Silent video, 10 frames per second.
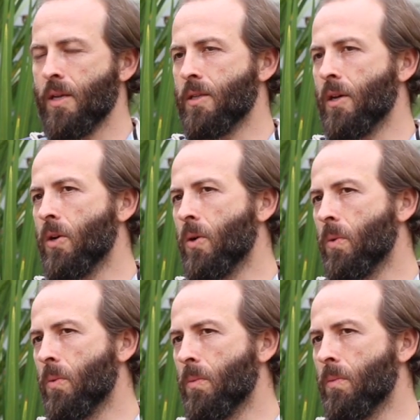
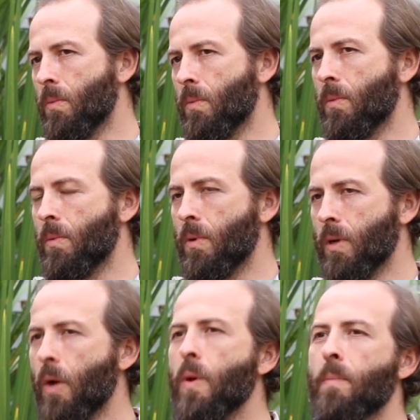So
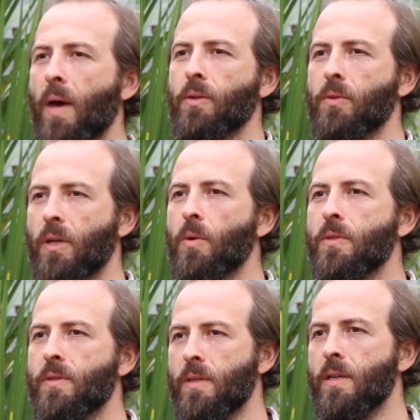going back to
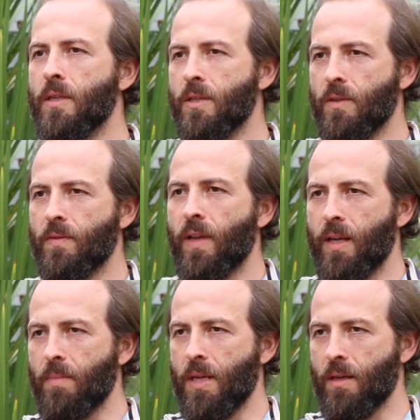those years of
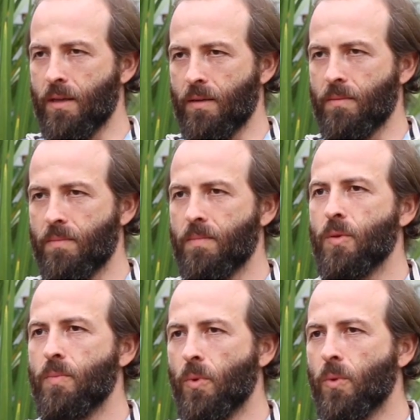like being a
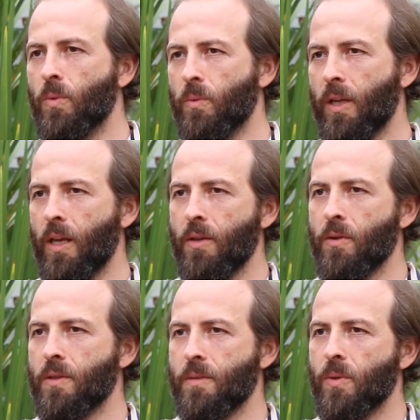small kid
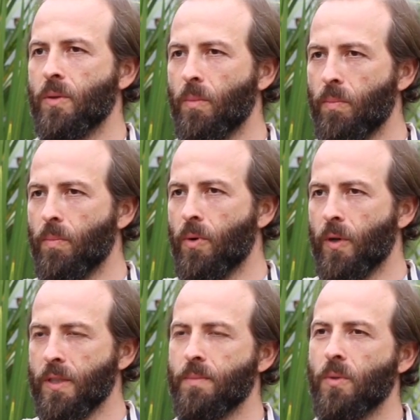or small
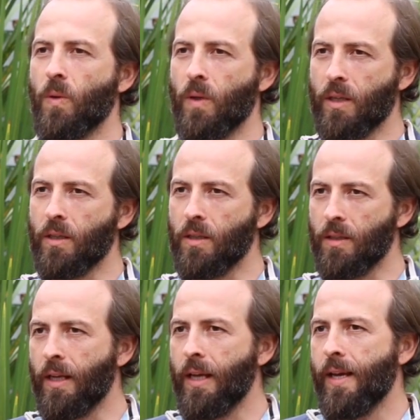boy, small
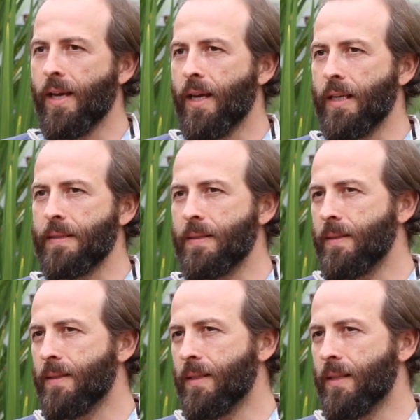girl,
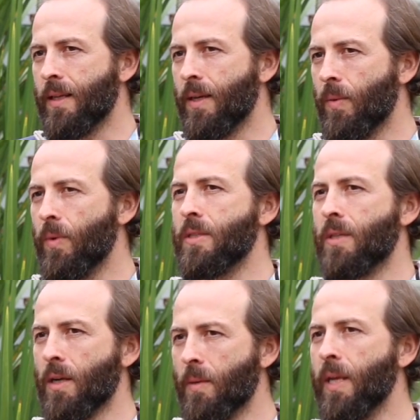we
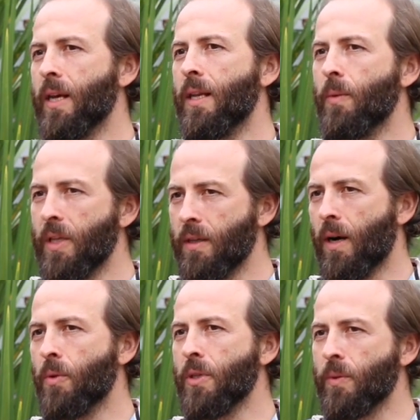start communicating with
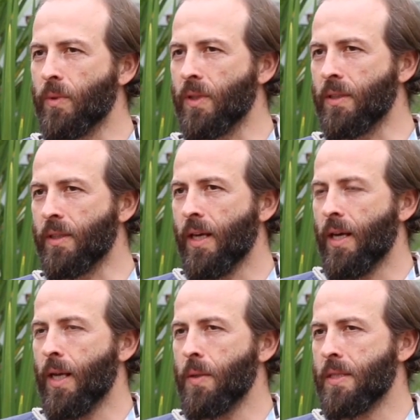the outer world,
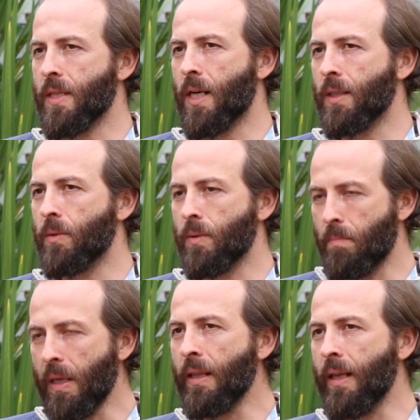and we start
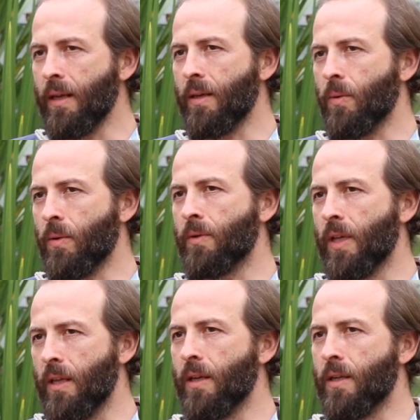building
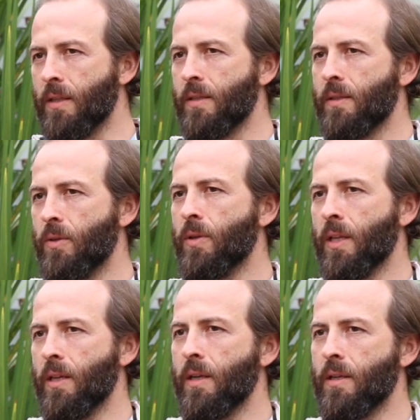
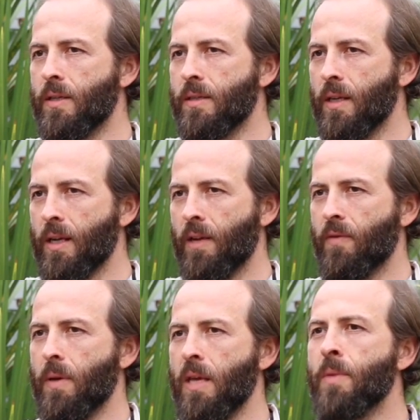during the years, a kind
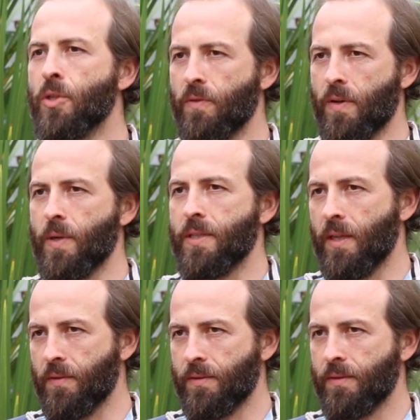of an image of
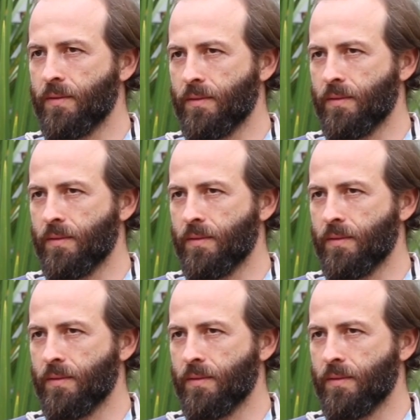ourselves.